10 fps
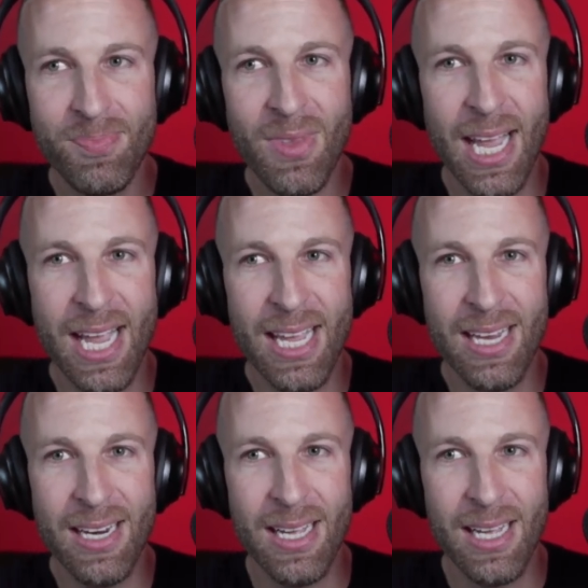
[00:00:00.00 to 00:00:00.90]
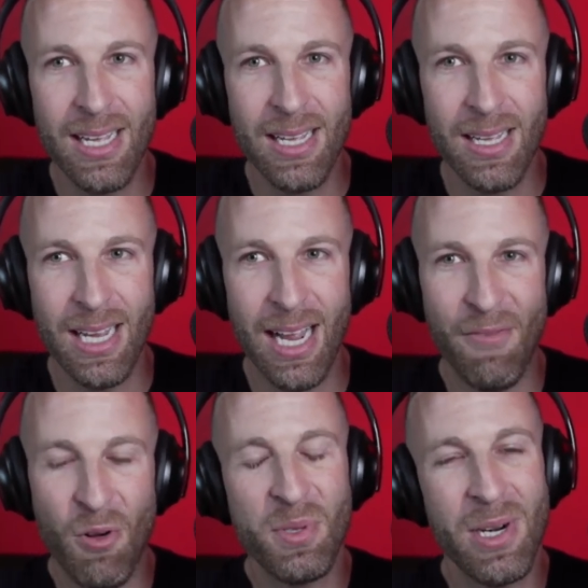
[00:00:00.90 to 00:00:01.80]
and I've
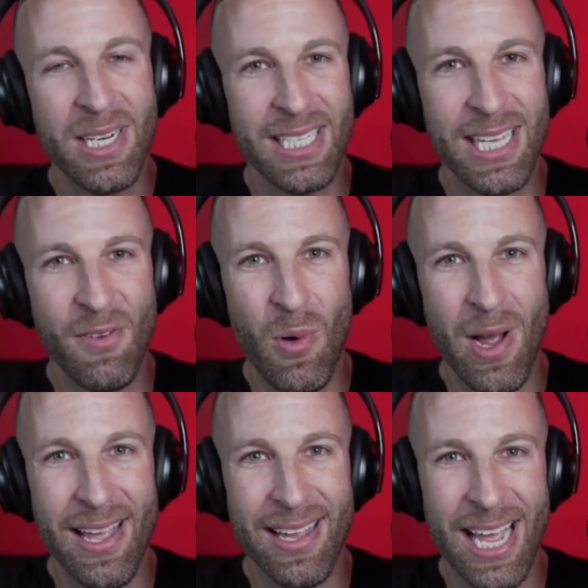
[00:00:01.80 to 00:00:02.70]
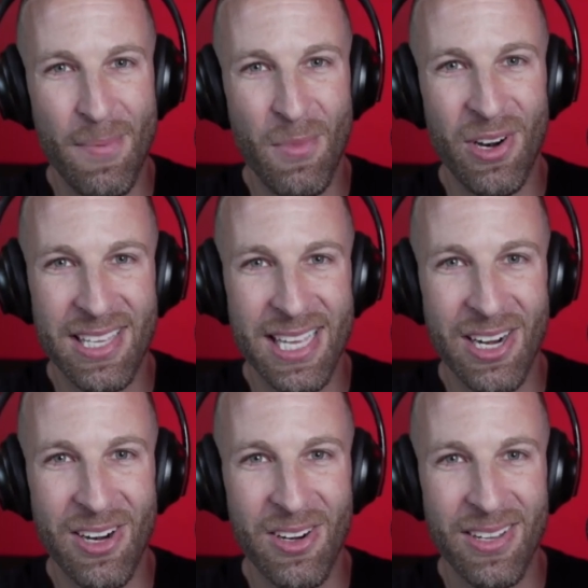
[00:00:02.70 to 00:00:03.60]
always wanted to give away a camera a
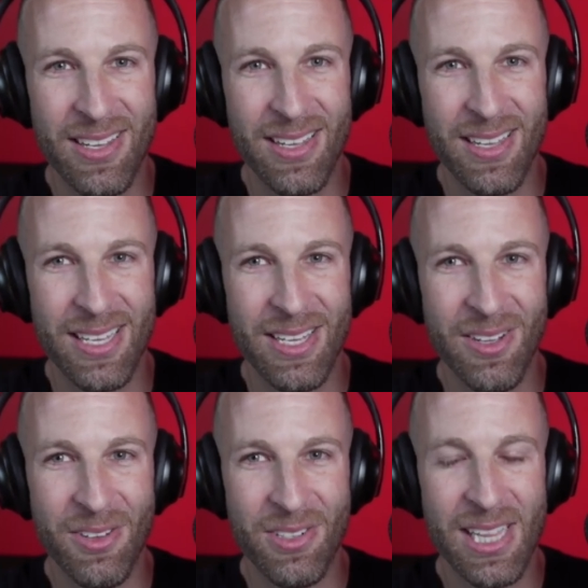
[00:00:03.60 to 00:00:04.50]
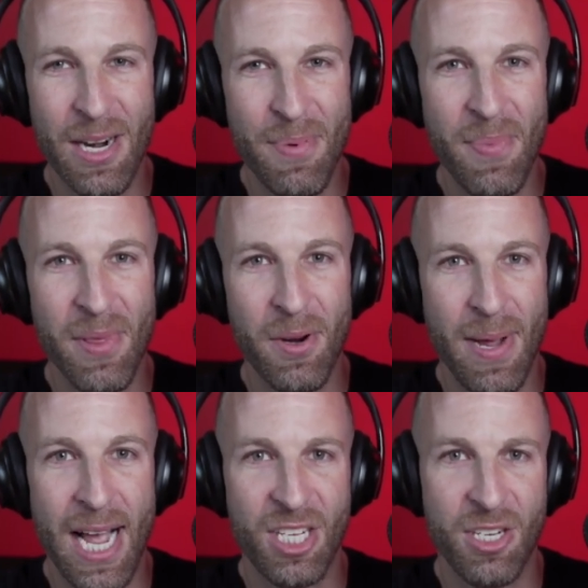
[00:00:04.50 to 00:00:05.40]
year. Okay. You know, there's a lot of people that are
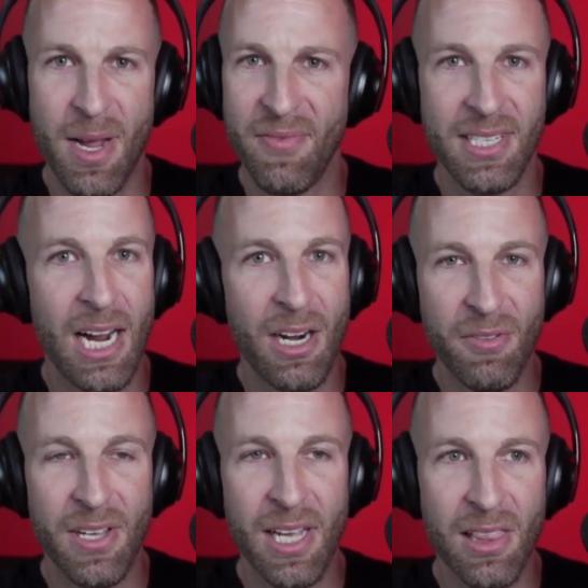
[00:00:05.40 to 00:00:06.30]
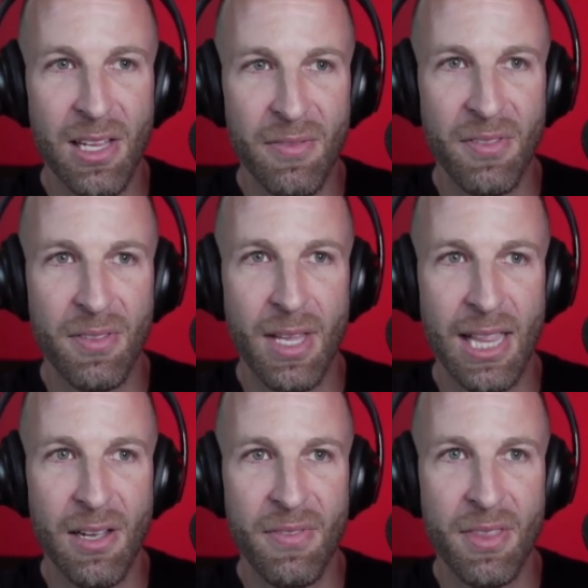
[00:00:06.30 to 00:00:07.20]
passionate about photography. I love, I
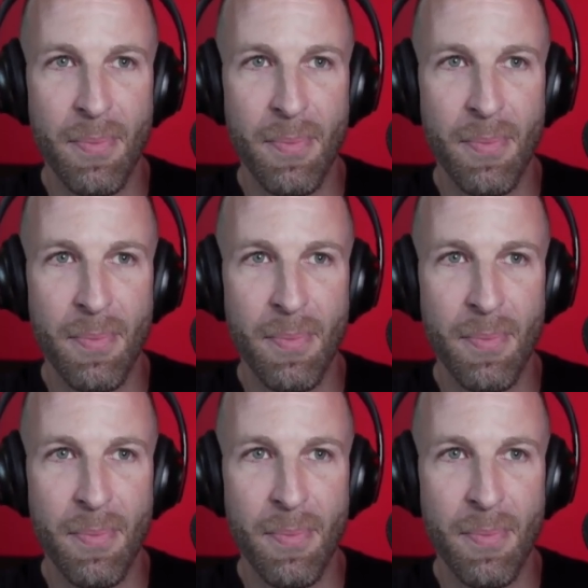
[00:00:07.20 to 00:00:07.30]
love the